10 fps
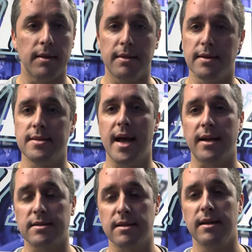the
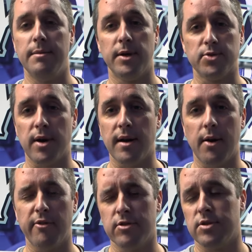texts and the emails right
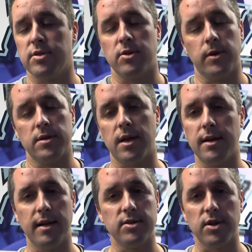now, everyone's just so excited
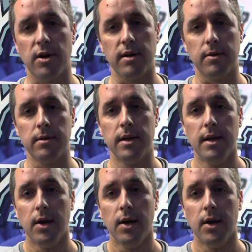to get started and